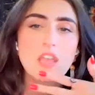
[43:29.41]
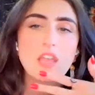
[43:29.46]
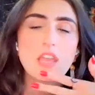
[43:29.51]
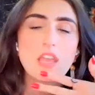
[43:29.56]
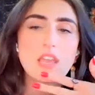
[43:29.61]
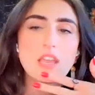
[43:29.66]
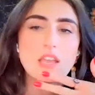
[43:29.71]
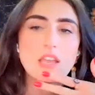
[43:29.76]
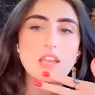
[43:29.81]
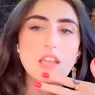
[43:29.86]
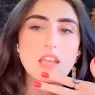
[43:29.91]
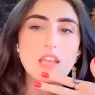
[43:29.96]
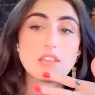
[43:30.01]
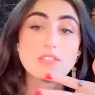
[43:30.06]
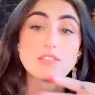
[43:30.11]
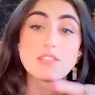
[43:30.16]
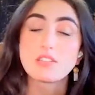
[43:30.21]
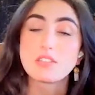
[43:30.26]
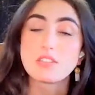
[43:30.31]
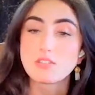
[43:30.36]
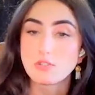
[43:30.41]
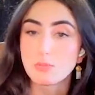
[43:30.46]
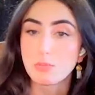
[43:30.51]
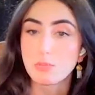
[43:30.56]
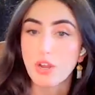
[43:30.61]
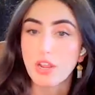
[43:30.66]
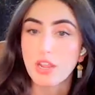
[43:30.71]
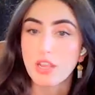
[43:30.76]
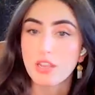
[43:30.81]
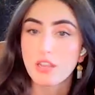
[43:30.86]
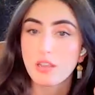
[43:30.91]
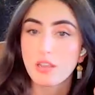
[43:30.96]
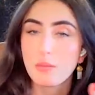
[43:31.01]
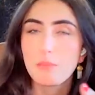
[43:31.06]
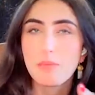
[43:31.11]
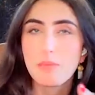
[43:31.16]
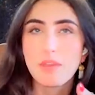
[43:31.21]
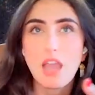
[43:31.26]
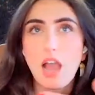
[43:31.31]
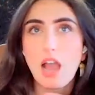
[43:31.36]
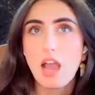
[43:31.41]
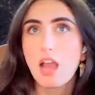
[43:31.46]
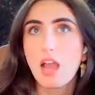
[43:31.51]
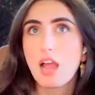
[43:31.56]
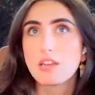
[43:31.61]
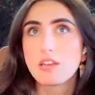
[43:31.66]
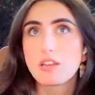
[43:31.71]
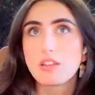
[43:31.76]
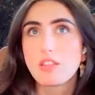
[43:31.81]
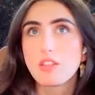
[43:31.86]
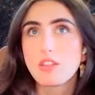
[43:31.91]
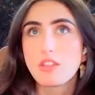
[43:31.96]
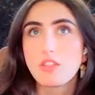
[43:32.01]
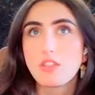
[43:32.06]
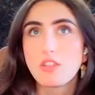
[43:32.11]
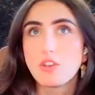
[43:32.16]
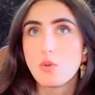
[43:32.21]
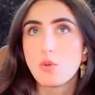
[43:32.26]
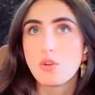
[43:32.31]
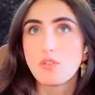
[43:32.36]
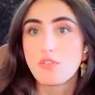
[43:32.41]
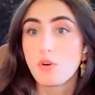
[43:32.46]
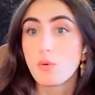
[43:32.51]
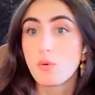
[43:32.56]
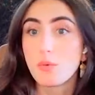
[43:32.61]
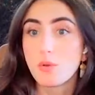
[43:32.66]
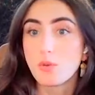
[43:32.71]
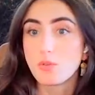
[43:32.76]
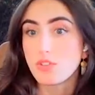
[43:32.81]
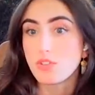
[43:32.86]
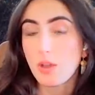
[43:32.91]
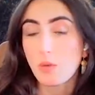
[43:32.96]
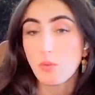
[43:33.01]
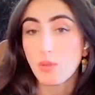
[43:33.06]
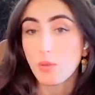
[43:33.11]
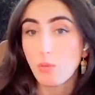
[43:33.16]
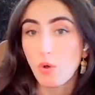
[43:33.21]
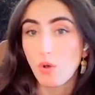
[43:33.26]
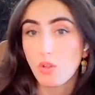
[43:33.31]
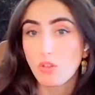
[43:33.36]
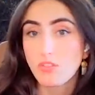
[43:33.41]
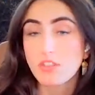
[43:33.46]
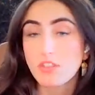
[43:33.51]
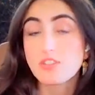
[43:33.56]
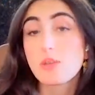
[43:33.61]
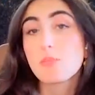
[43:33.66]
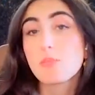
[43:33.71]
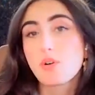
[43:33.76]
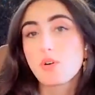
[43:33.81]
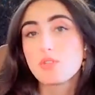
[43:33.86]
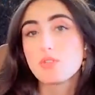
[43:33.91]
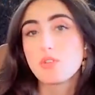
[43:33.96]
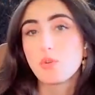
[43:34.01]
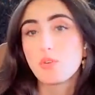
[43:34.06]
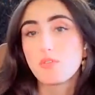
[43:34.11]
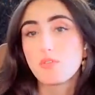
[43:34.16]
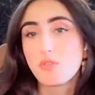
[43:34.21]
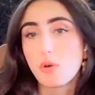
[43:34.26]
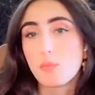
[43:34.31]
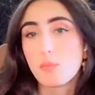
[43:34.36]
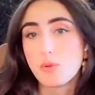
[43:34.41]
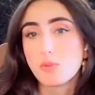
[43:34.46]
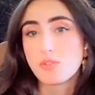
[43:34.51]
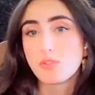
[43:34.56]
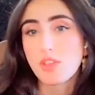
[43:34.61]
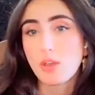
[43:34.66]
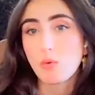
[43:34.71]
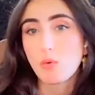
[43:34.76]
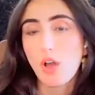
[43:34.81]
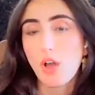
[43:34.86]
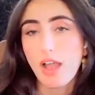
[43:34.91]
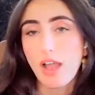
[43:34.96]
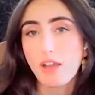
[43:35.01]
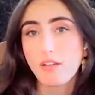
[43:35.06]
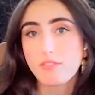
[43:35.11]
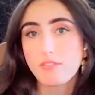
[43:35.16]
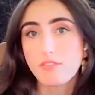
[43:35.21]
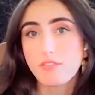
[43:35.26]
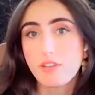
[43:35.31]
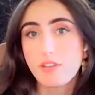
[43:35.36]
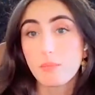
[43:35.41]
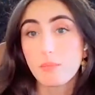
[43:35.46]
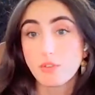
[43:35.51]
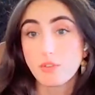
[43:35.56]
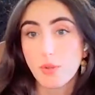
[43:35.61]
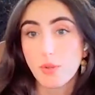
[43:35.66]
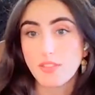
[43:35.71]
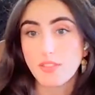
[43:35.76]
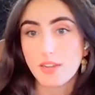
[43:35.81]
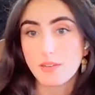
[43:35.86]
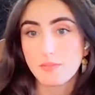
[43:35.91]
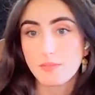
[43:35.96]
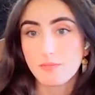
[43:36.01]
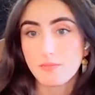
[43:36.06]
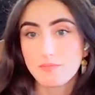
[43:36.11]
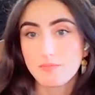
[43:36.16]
is in the spring beyond the new and full moons the typical new and full moons that we'll have in between then.